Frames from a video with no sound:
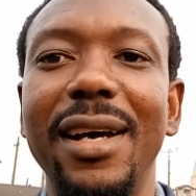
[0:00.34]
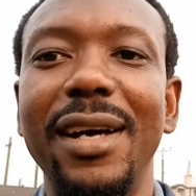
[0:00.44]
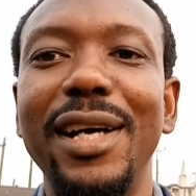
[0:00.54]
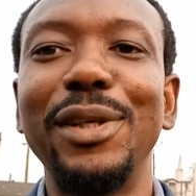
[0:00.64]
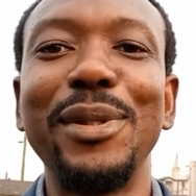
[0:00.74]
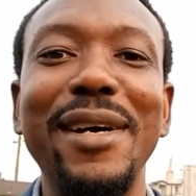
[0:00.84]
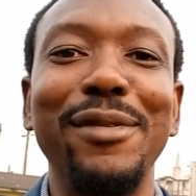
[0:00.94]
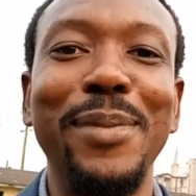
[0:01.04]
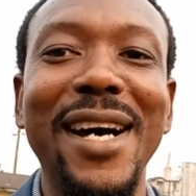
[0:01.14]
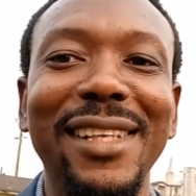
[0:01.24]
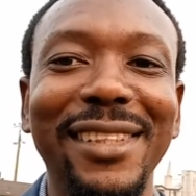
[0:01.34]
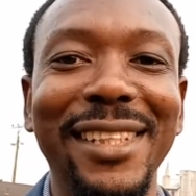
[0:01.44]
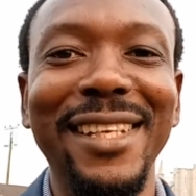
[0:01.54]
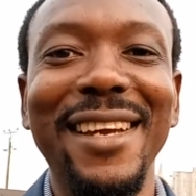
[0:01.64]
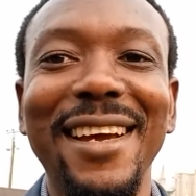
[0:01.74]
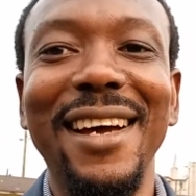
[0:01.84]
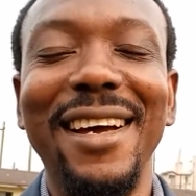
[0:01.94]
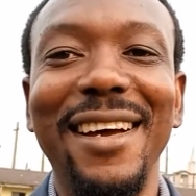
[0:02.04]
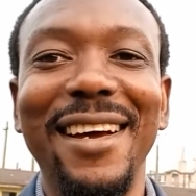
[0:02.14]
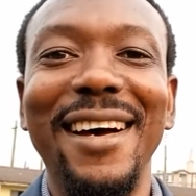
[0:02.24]
Hello, everybody.
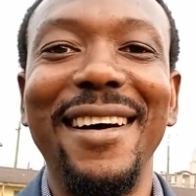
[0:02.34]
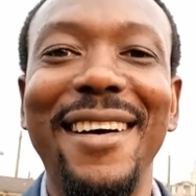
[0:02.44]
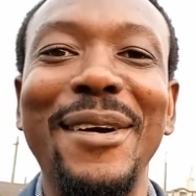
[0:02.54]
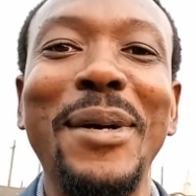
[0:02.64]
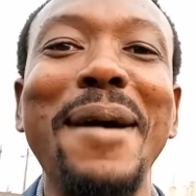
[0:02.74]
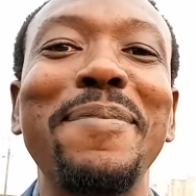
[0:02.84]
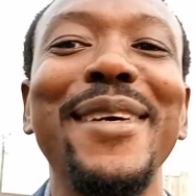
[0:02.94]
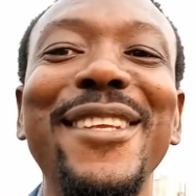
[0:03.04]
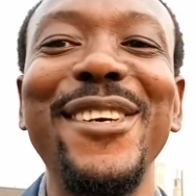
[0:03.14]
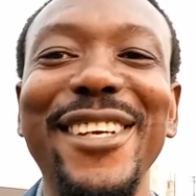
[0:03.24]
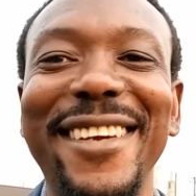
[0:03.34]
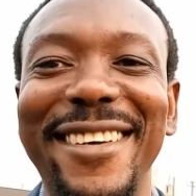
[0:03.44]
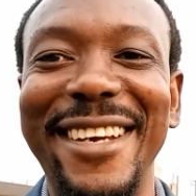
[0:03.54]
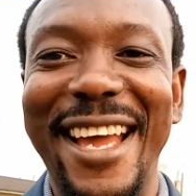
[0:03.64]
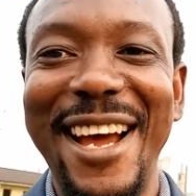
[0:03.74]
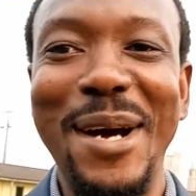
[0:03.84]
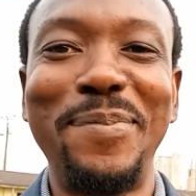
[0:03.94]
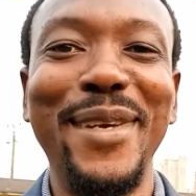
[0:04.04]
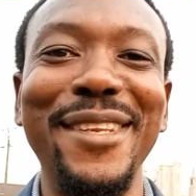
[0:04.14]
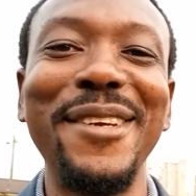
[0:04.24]
Oh, Happy New Year!
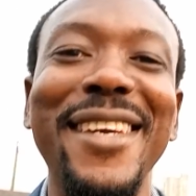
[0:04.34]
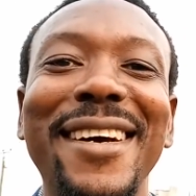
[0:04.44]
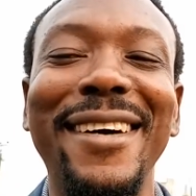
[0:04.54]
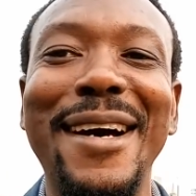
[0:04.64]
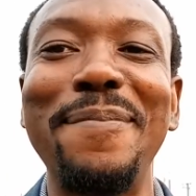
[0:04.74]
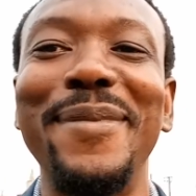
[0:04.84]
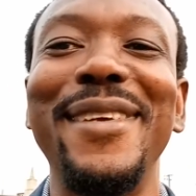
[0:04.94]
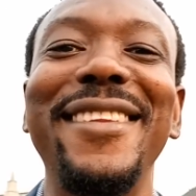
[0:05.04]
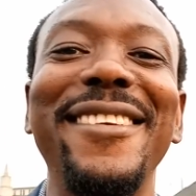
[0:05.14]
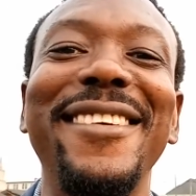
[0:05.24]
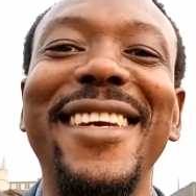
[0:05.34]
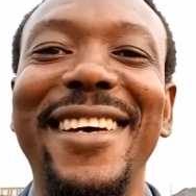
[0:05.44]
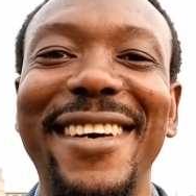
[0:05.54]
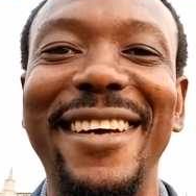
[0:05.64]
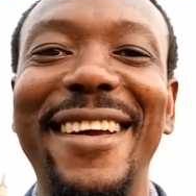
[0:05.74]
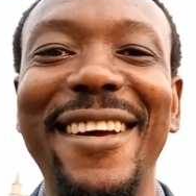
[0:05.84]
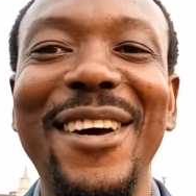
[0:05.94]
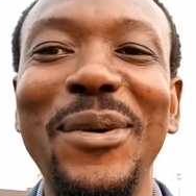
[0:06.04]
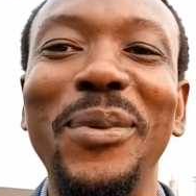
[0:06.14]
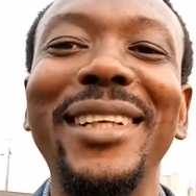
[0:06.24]
Happy New Year! Happy New Year!
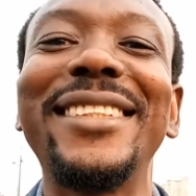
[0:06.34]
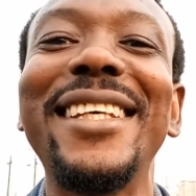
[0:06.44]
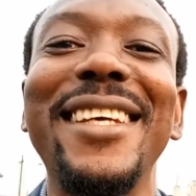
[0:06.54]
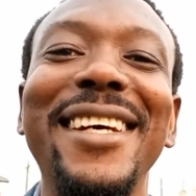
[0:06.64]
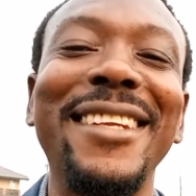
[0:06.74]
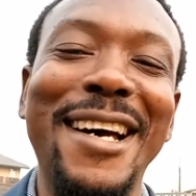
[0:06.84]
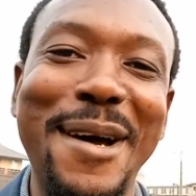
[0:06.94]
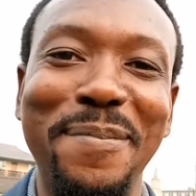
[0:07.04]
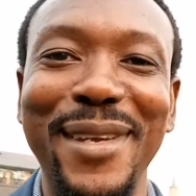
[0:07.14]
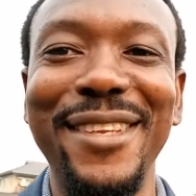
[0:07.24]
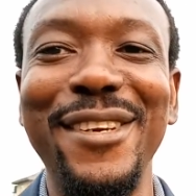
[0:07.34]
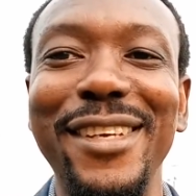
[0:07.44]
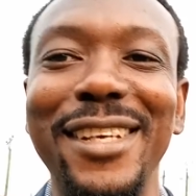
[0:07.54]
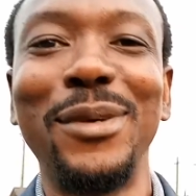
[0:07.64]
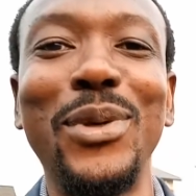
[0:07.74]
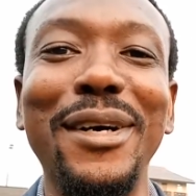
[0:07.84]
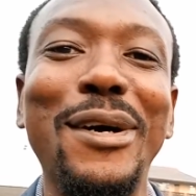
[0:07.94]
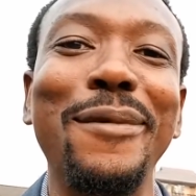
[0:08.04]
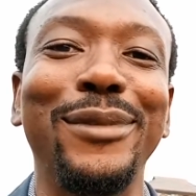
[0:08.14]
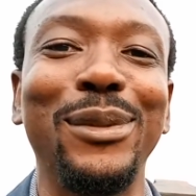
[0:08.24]
Once again, Happy New Year!
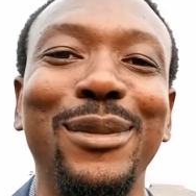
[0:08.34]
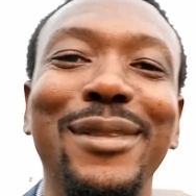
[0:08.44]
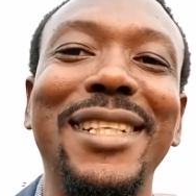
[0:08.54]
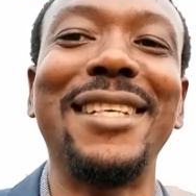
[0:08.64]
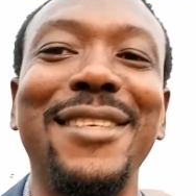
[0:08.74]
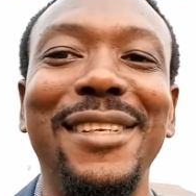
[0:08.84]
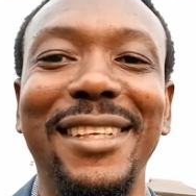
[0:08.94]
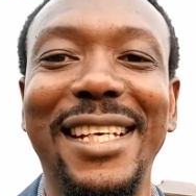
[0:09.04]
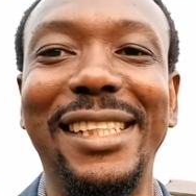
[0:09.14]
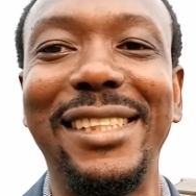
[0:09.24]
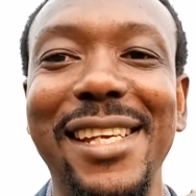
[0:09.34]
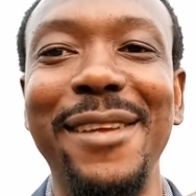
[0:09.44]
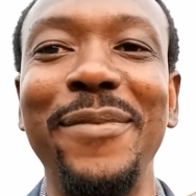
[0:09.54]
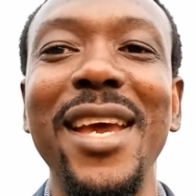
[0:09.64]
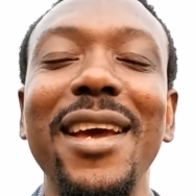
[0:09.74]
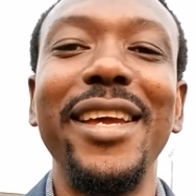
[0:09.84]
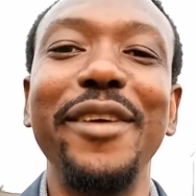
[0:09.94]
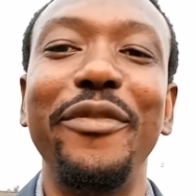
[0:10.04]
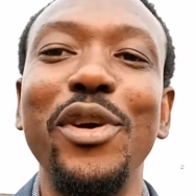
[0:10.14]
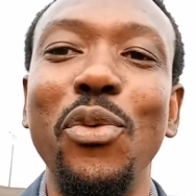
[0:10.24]
Welcome to 2019.
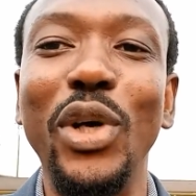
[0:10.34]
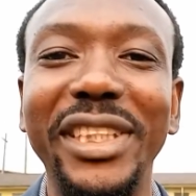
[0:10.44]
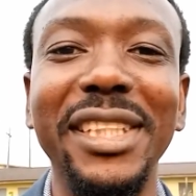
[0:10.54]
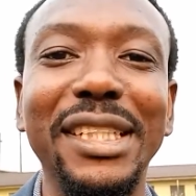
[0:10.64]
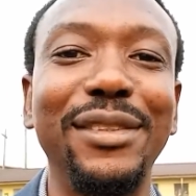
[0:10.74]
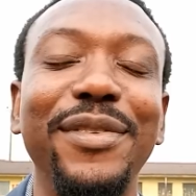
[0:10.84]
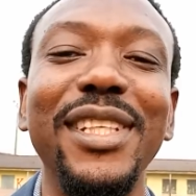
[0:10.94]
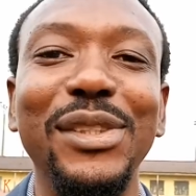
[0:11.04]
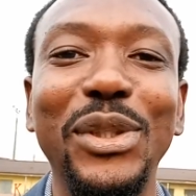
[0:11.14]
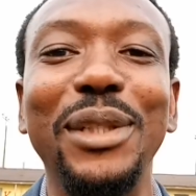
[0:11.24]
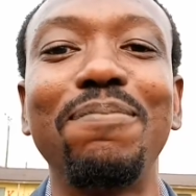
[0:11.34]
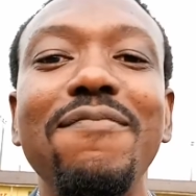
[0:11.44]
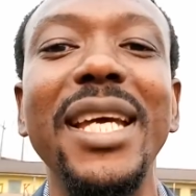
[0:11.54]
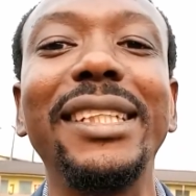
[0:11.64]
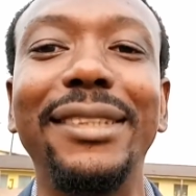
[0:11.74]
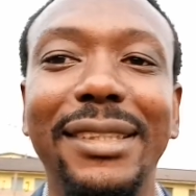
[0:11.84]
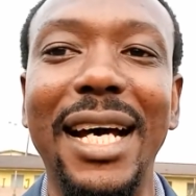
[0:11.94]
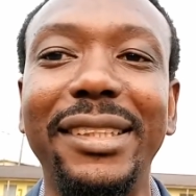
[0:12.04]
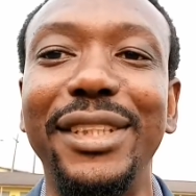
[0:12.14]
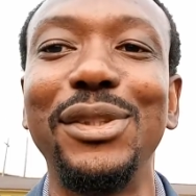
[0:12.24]
If you're watching this video, it means
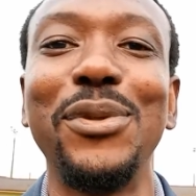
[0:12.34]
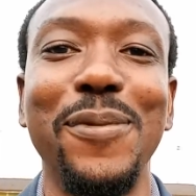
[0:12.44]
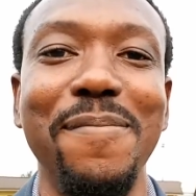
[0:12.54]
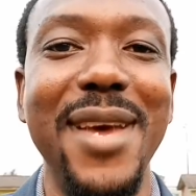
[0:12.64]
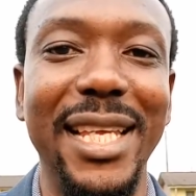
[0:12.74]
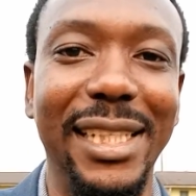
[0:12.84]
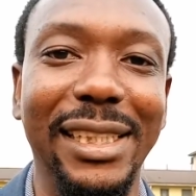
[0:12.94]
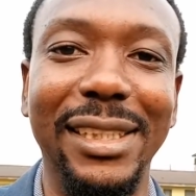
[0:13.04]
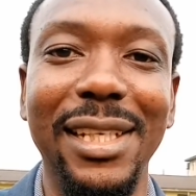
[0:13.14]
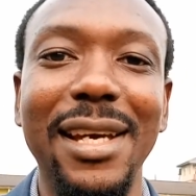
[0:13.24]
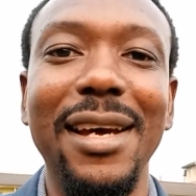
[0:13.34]
that you made it.